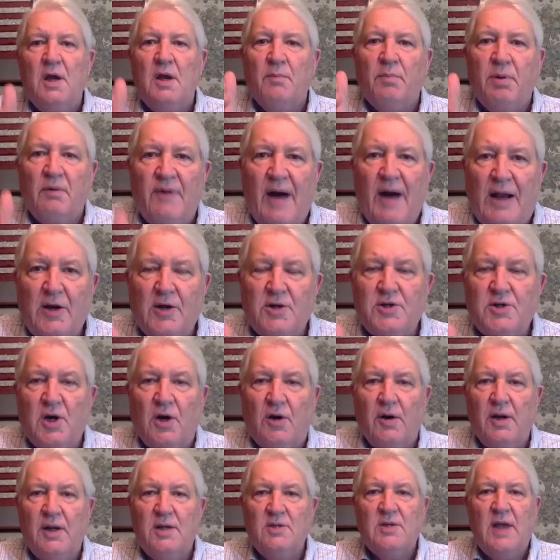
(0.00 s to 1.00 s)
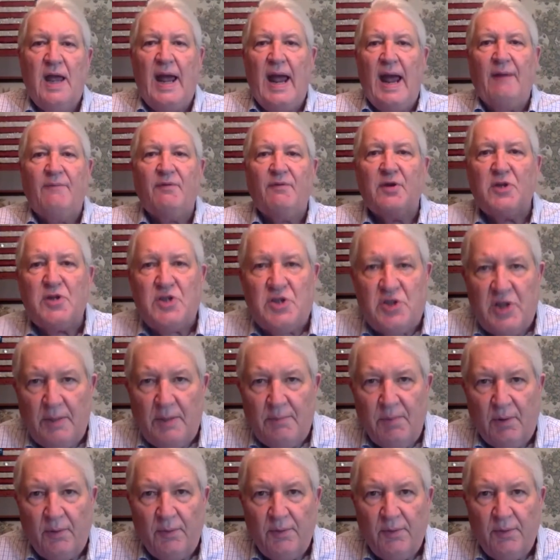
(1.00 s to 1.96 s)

provider attorneys ever assembled